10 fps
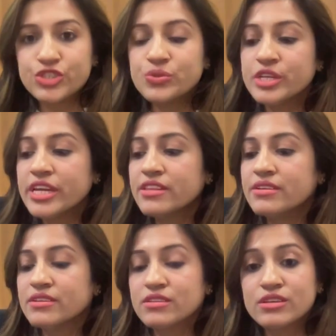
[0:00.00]
You need
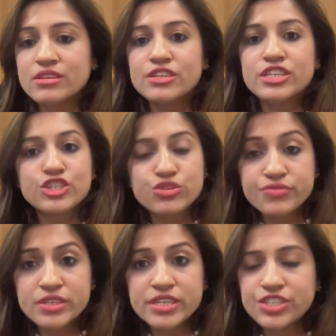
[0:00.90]
the touch
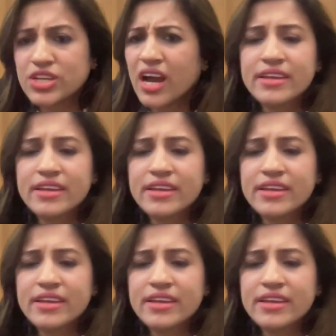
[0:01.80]
of a teacher,